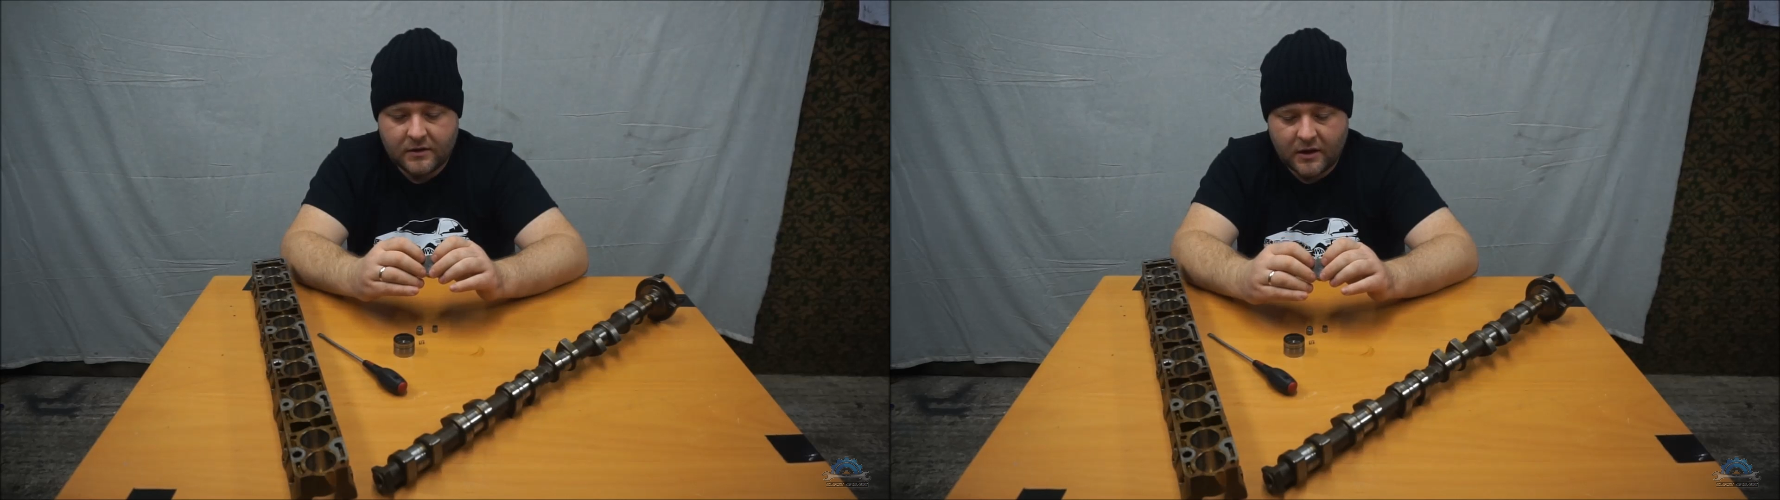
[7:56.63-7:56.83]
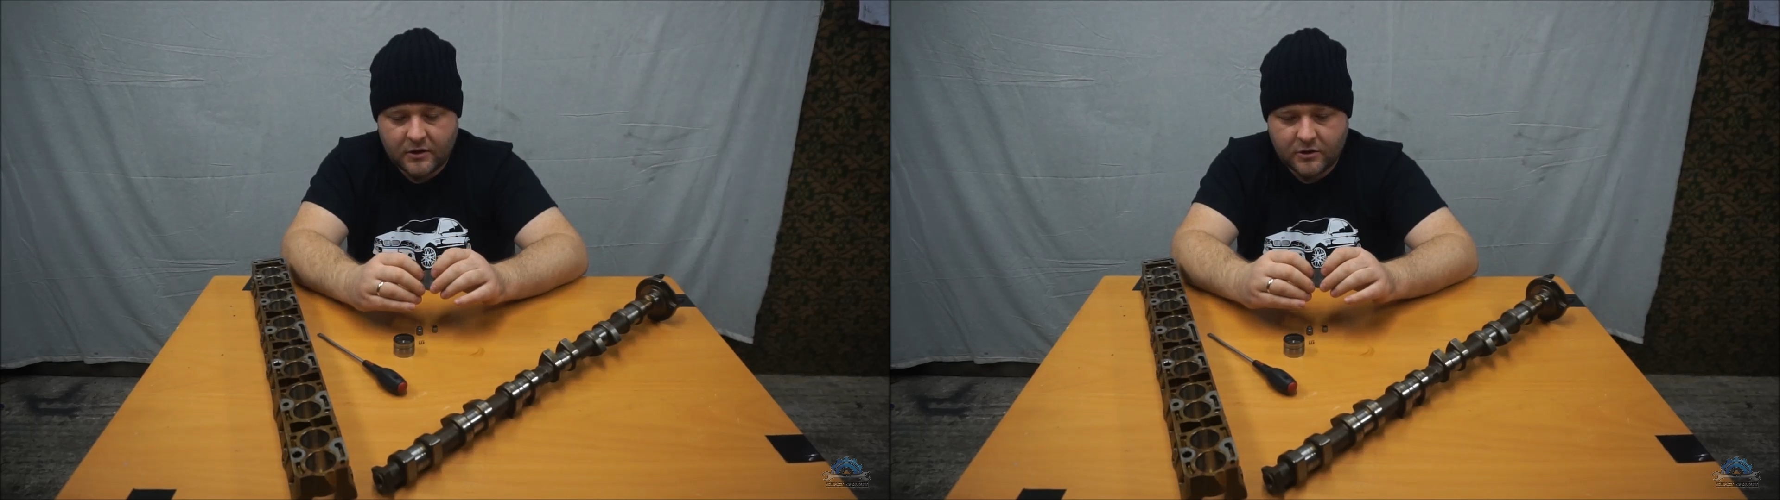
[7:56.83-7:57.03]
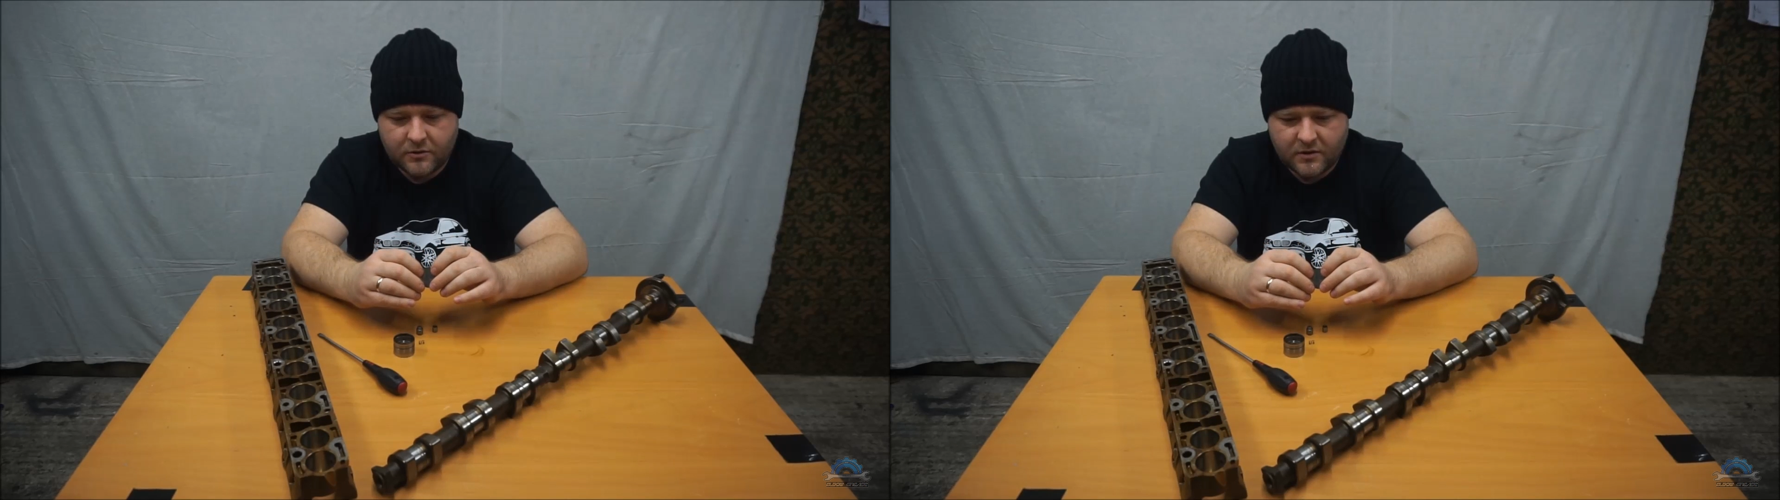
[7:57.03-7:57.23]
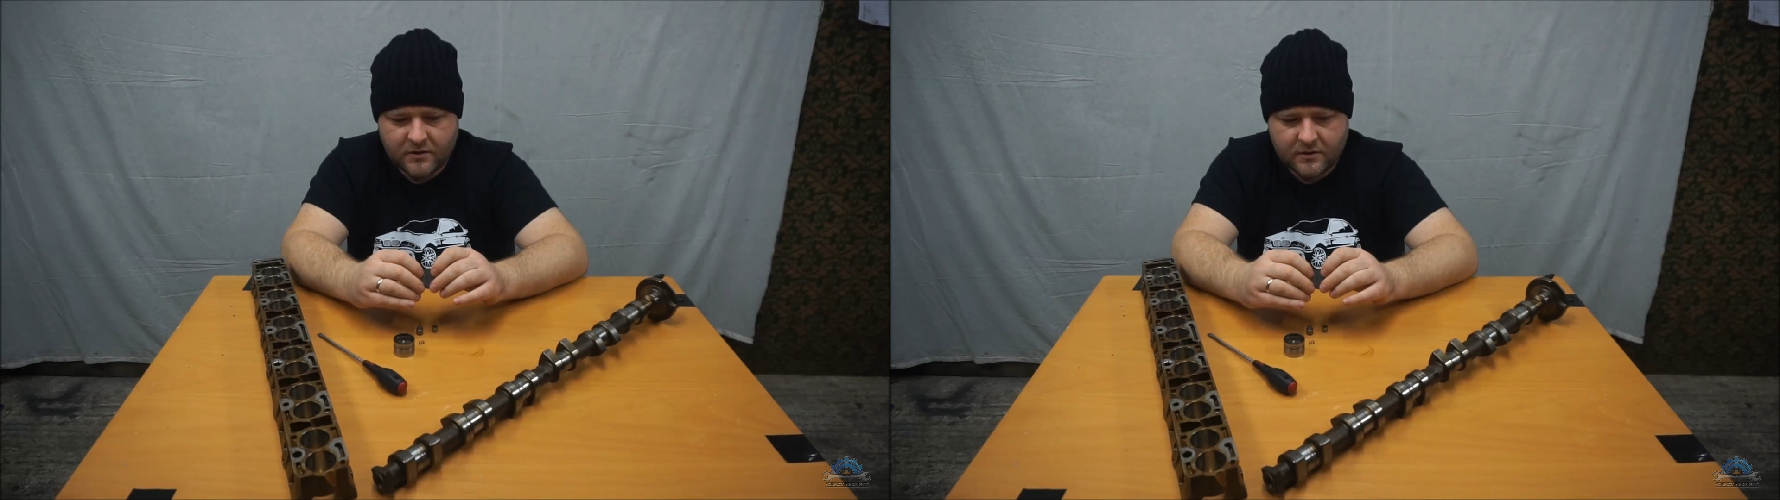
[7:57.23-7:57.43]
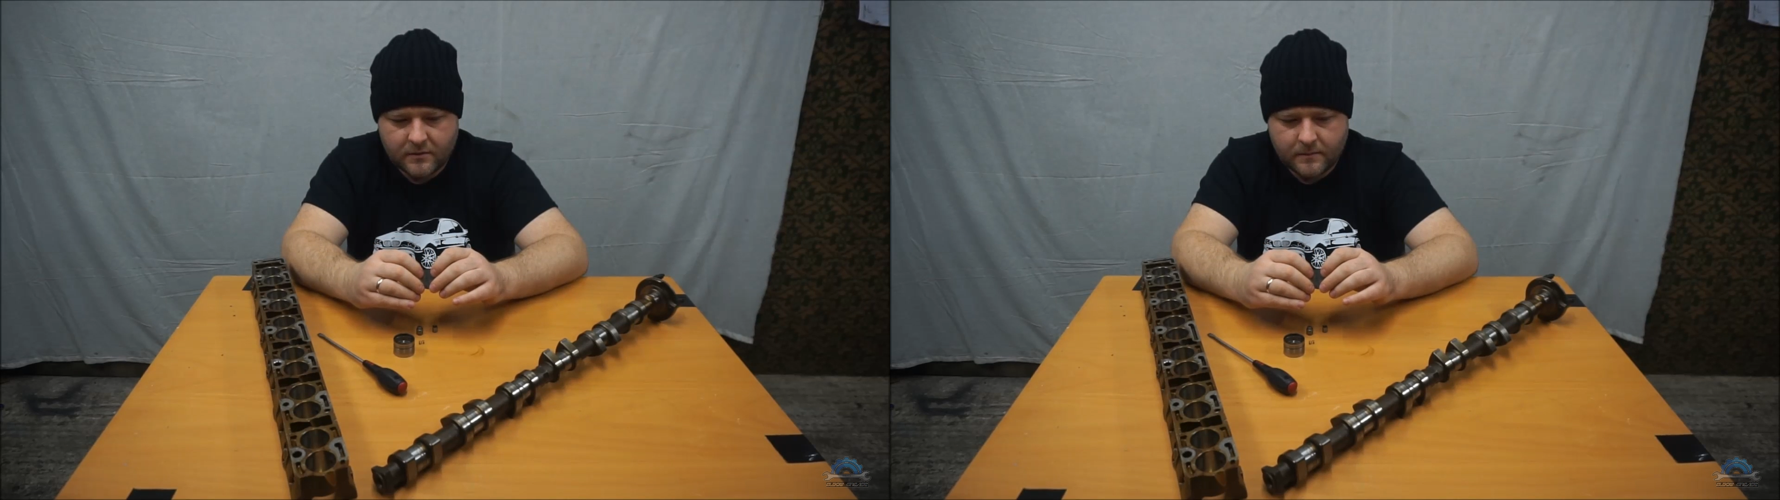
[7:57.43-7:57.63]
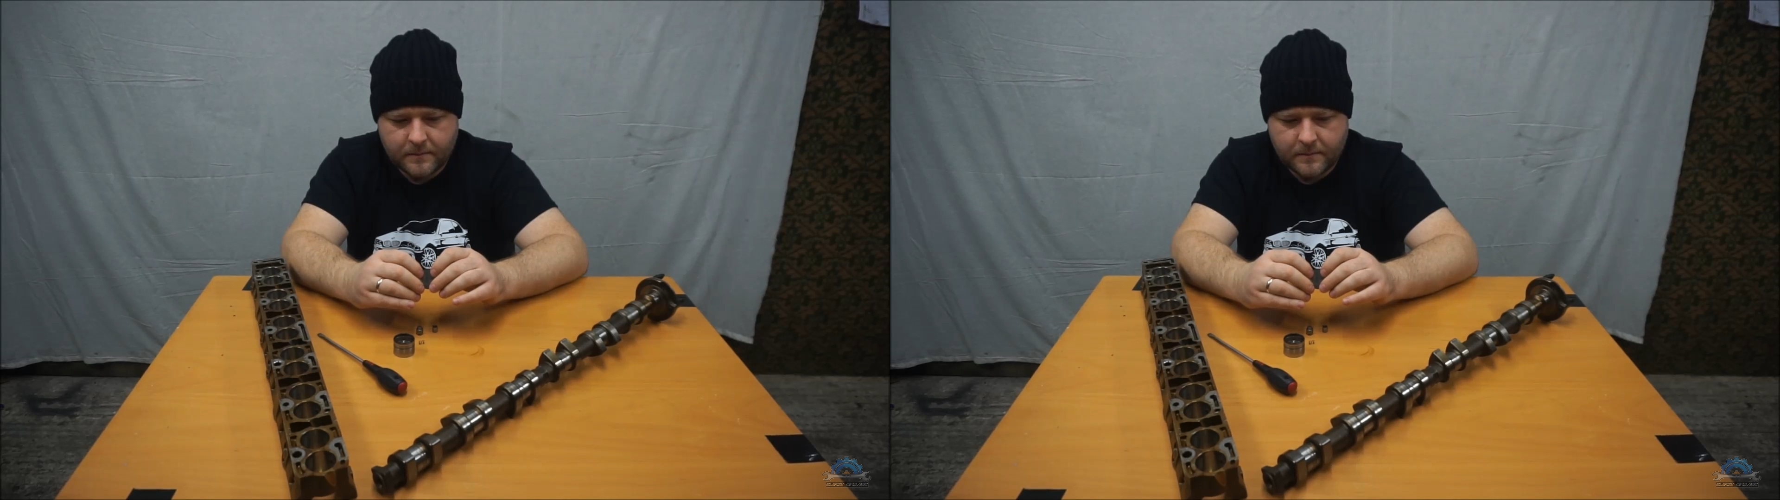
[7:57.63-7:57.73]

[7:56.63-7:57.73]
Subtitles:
dangerous.